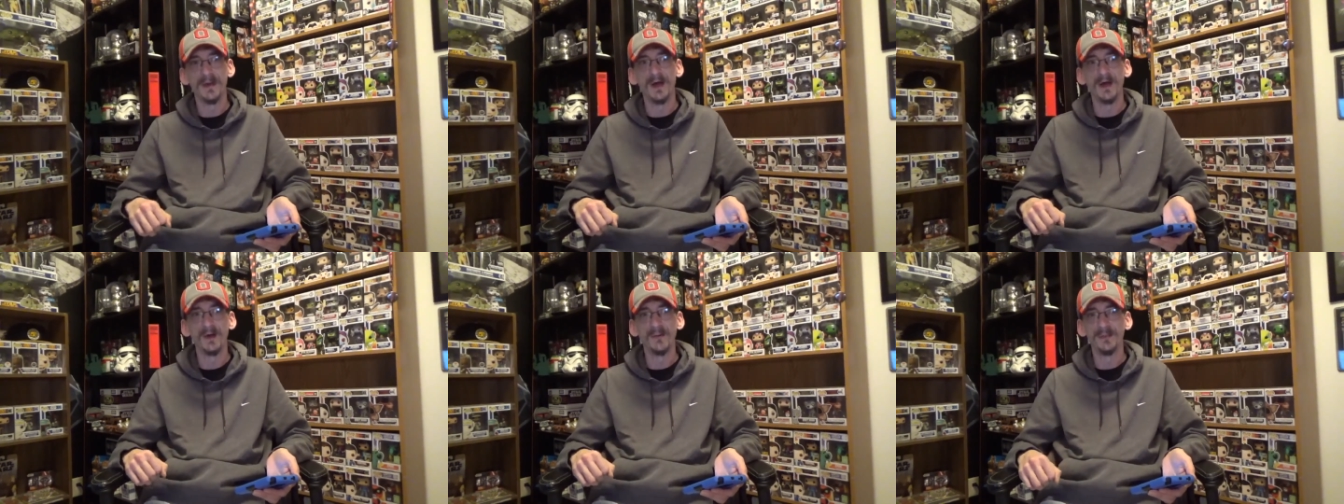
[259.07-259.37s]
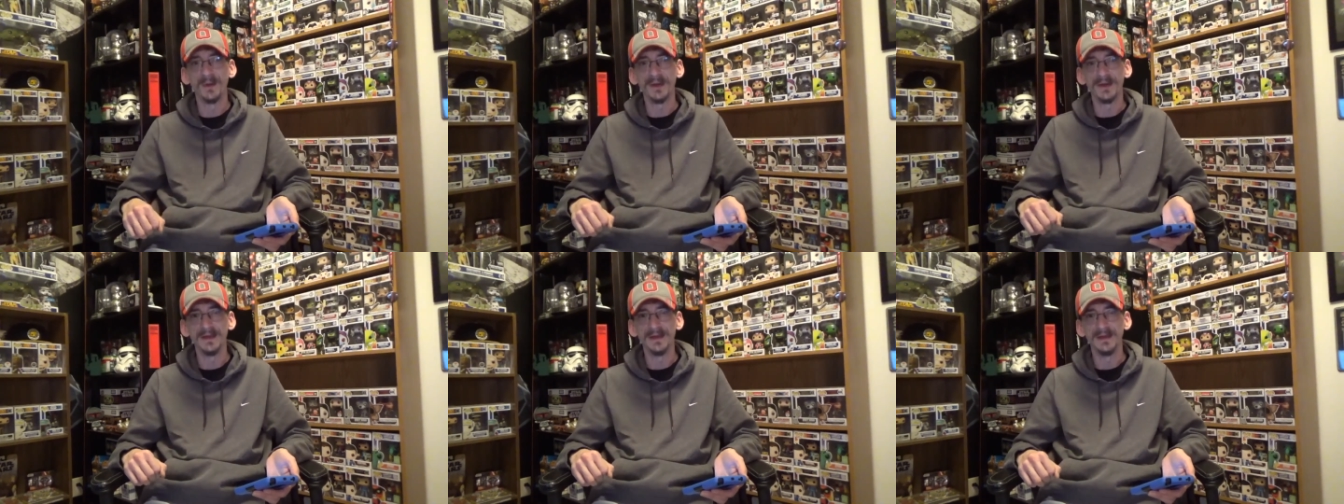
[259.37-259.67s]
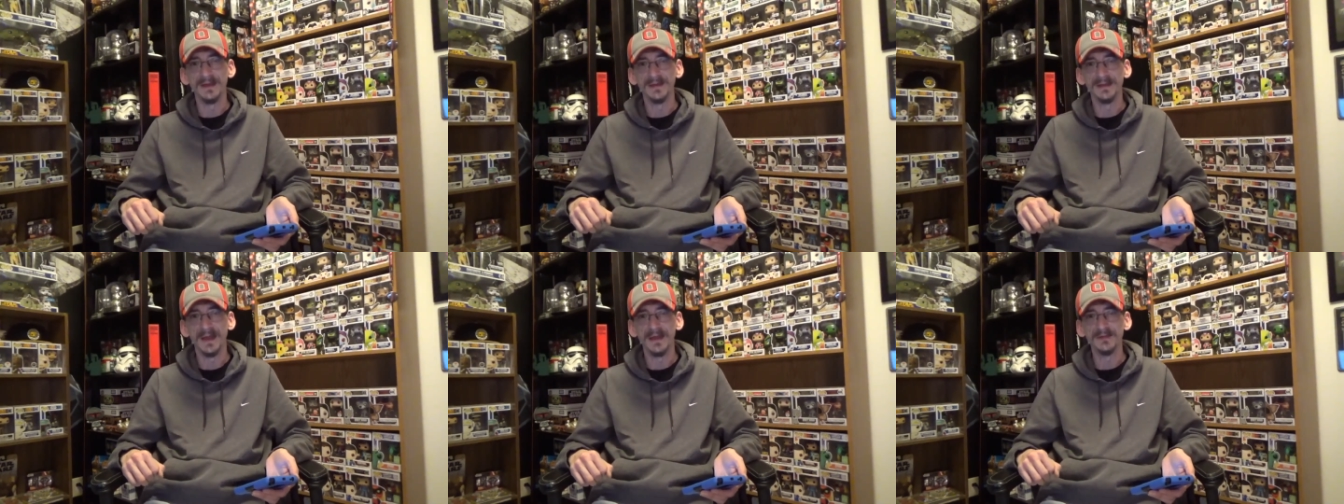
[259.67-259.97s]
I hope I can
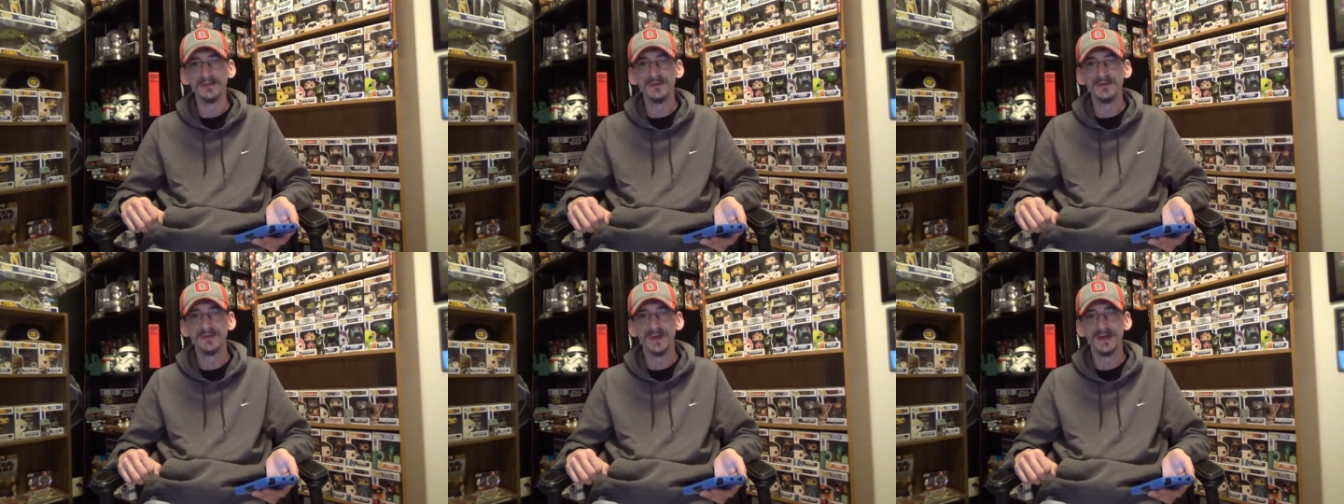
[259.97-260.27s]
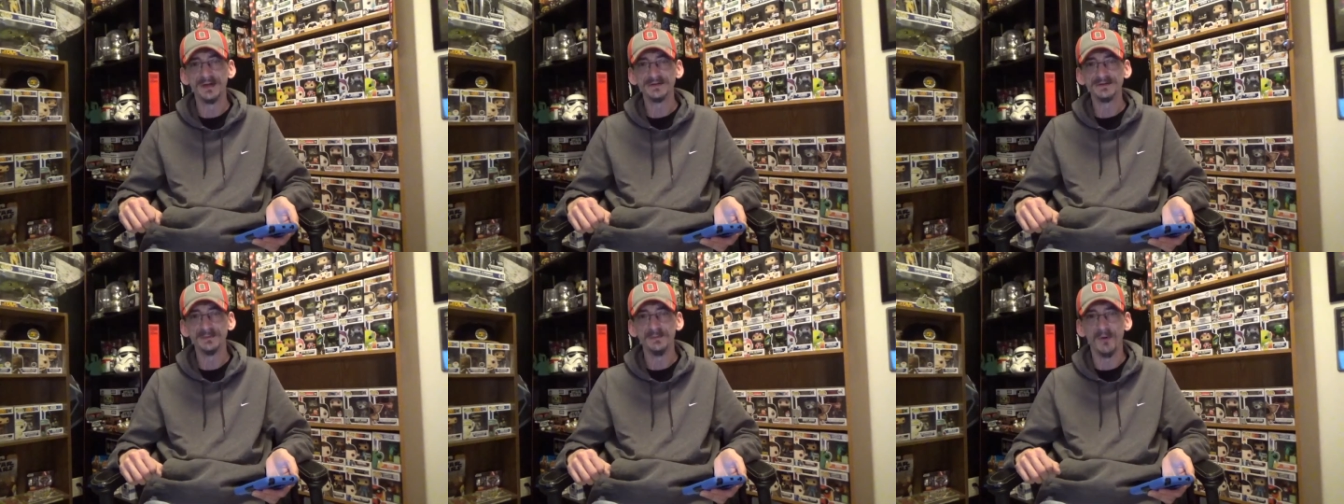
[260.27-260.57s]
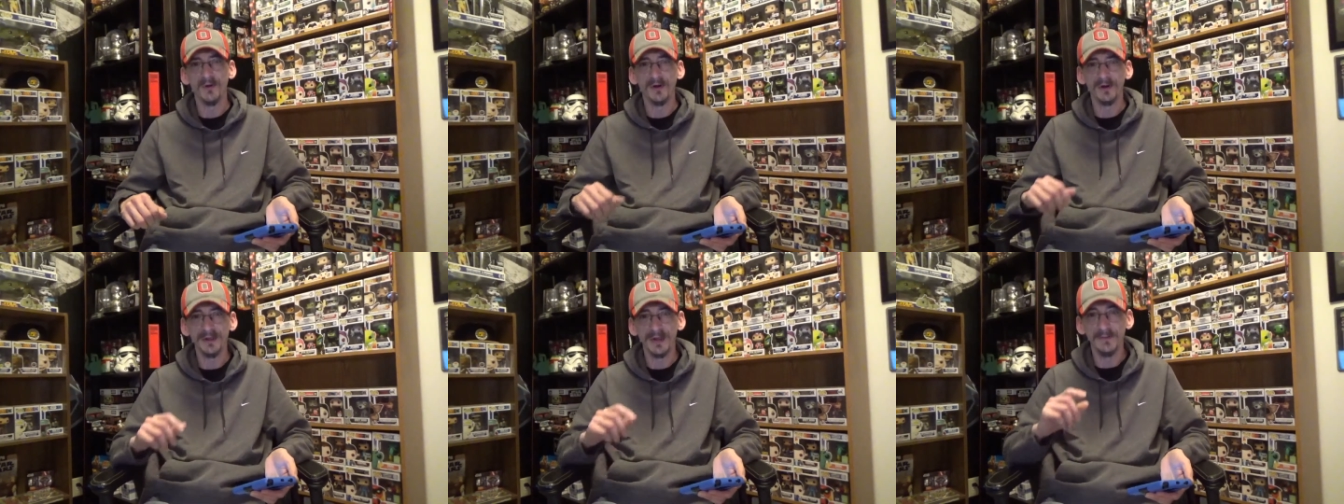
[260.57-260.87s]
hit that 2,000
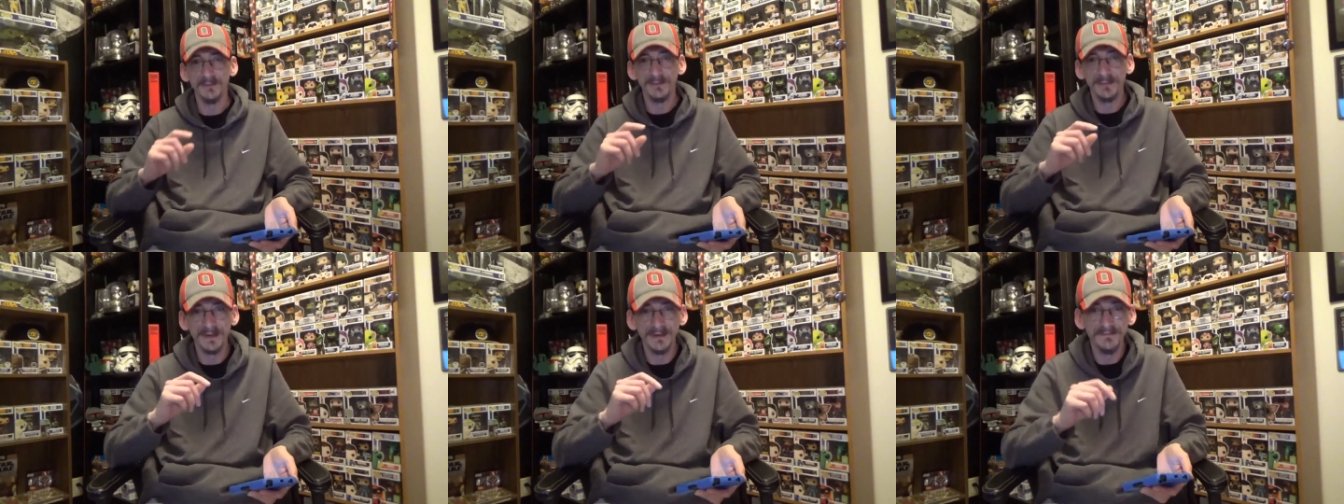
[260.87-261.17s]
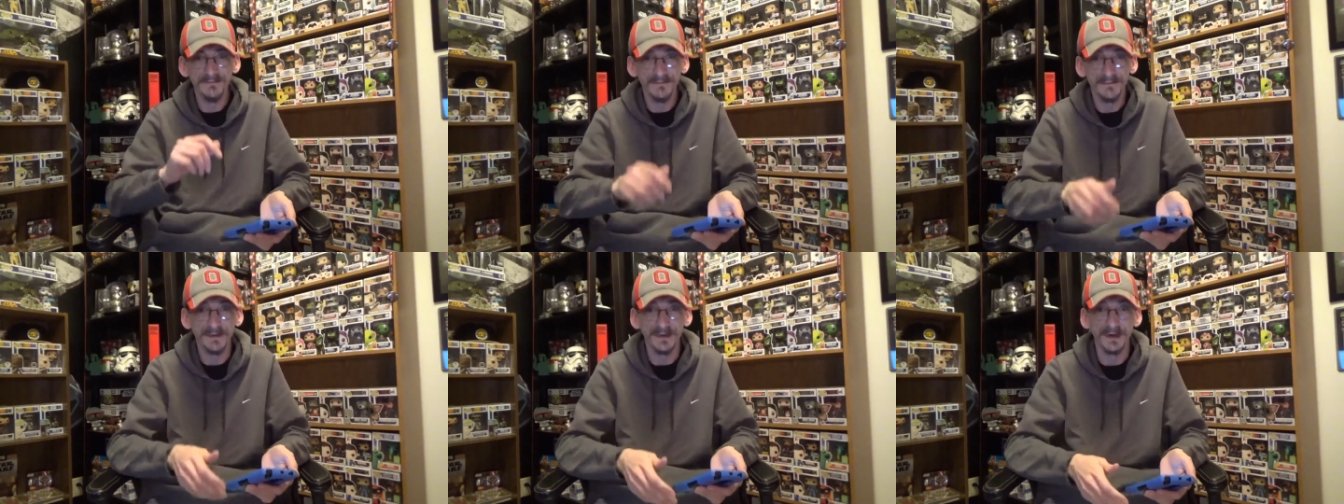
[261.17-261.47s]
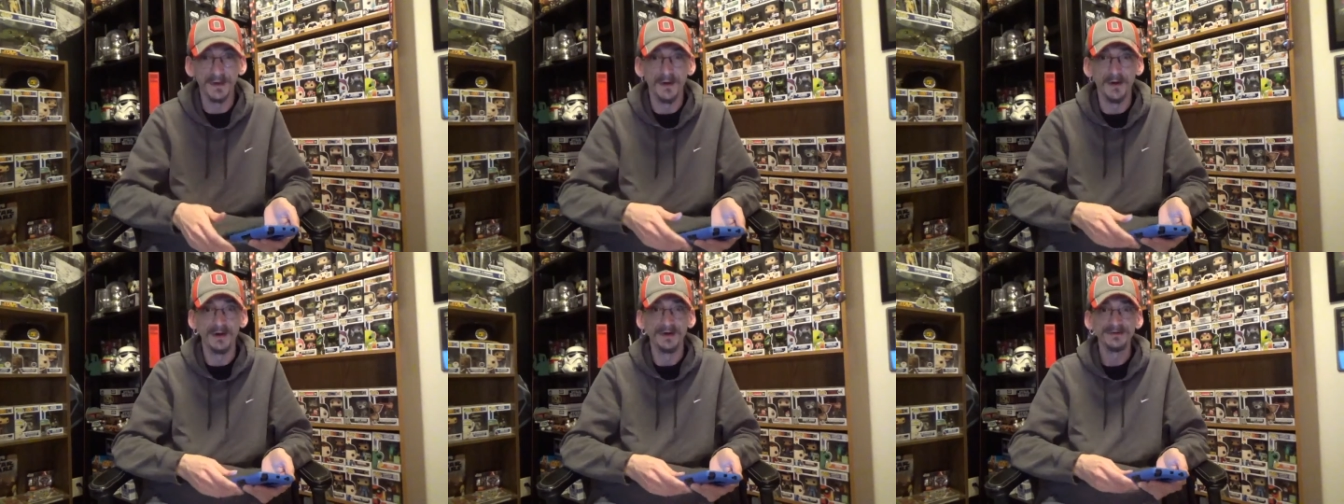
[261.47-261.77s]
mark. That would be
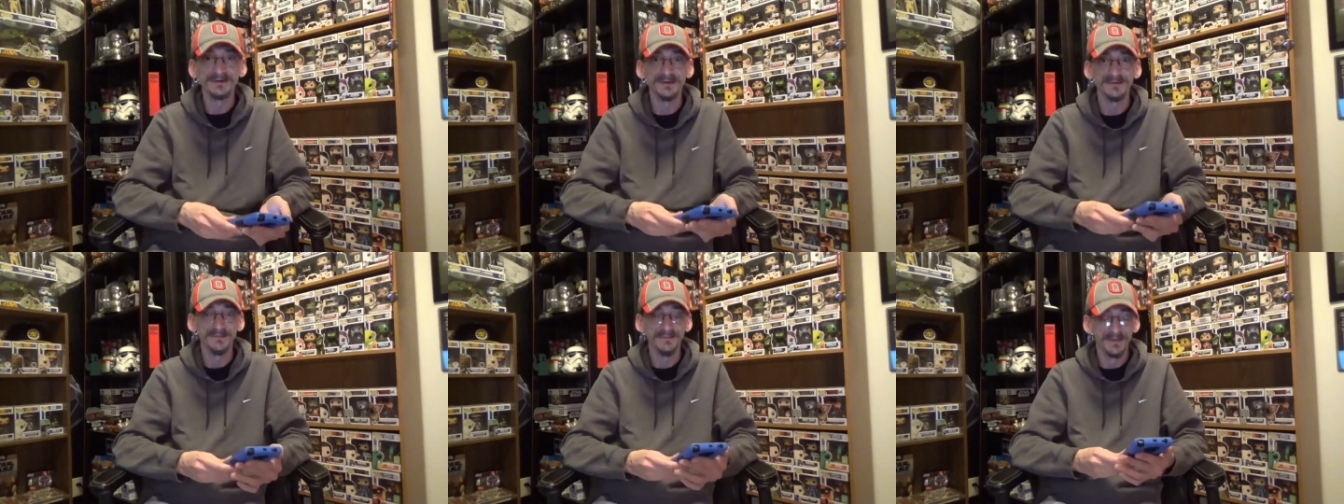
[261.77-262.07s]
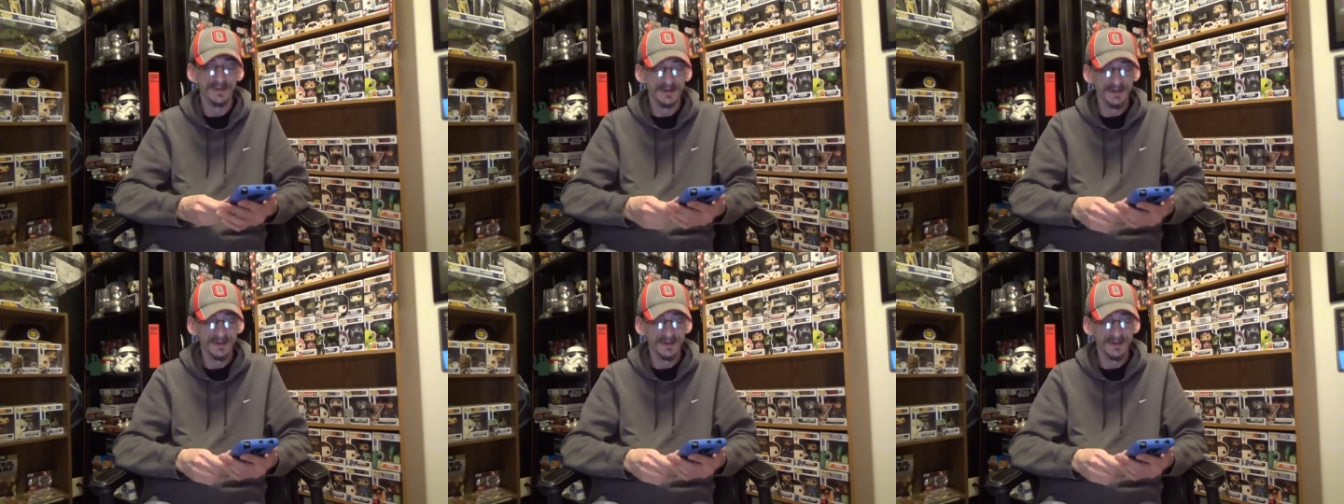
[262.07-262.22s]
freaking awesome.